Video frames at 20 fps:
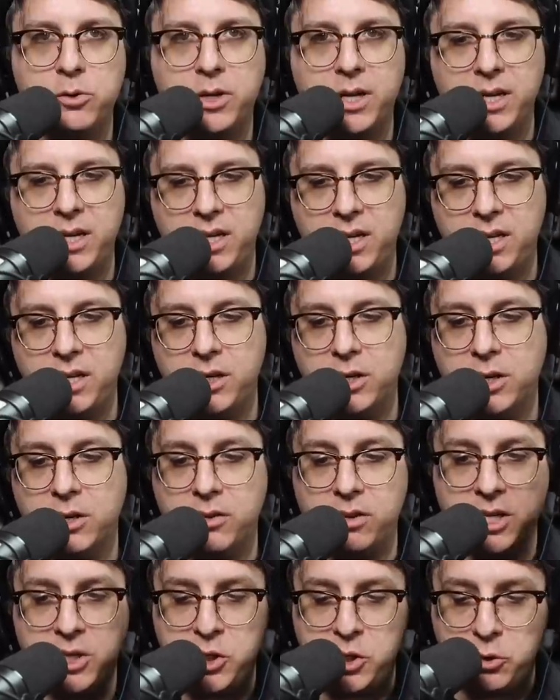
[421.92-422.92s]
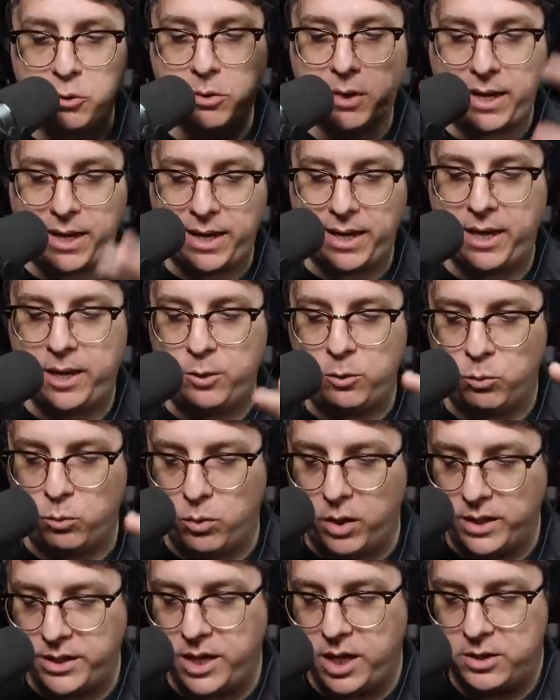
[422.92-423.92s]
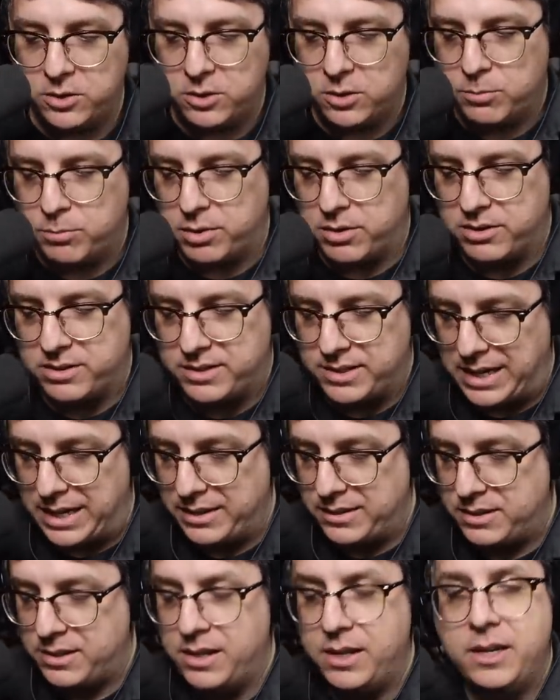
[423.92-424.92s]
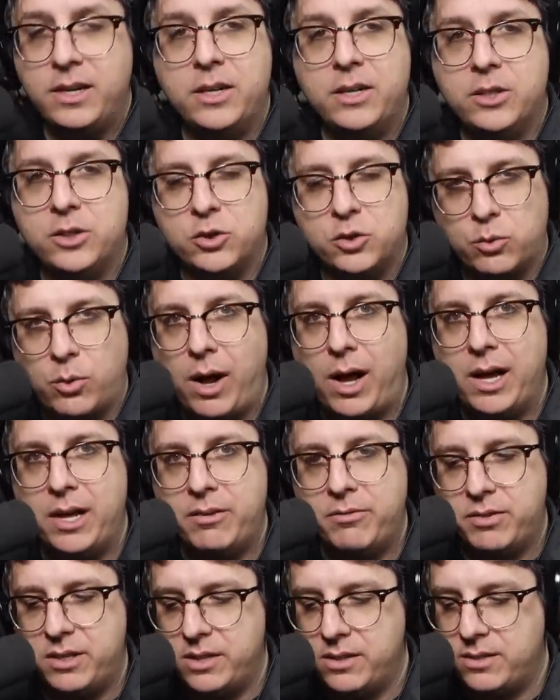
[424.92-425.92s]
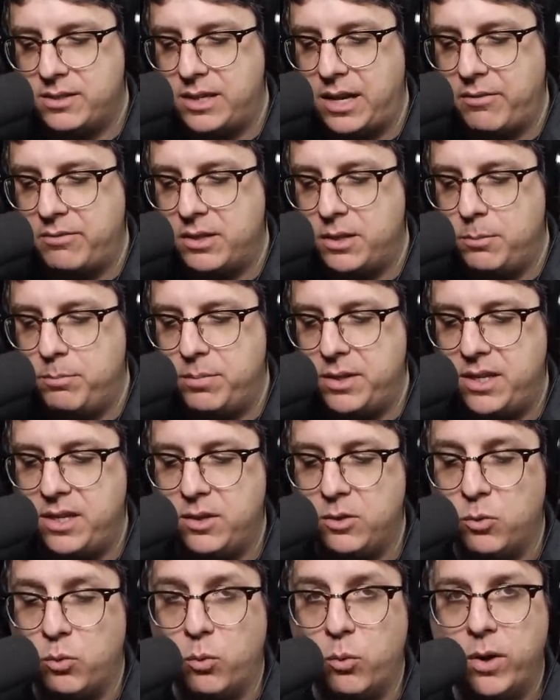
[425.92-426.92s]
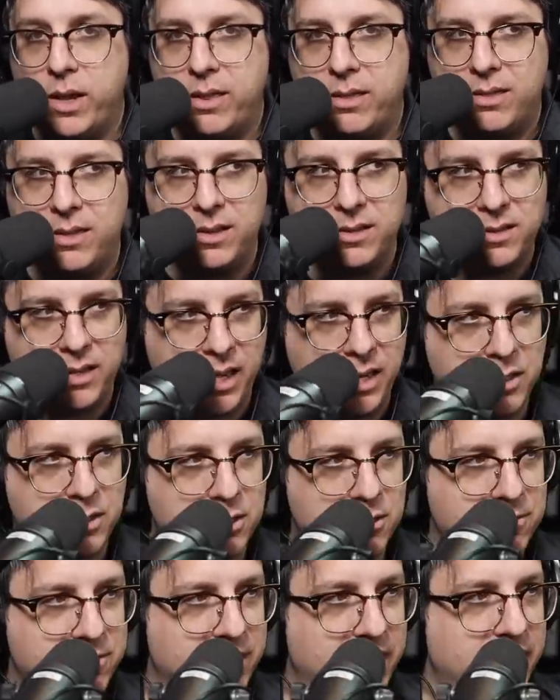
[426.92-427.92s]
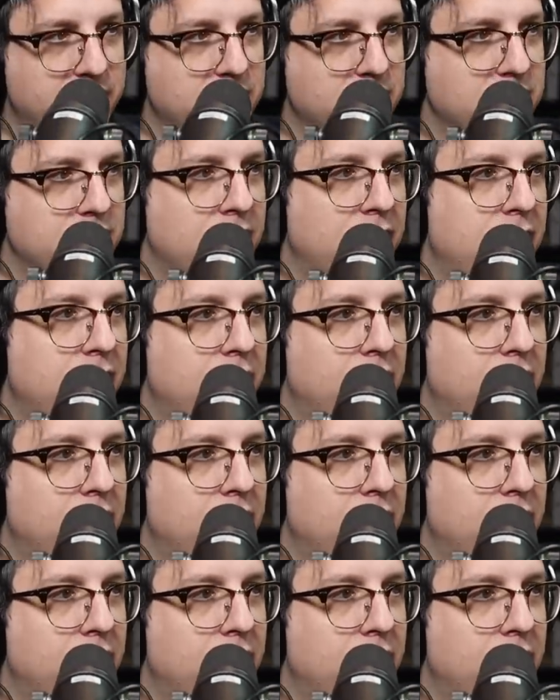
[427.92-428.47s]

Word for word: can hear that you can 100% drive the 7B with this interface.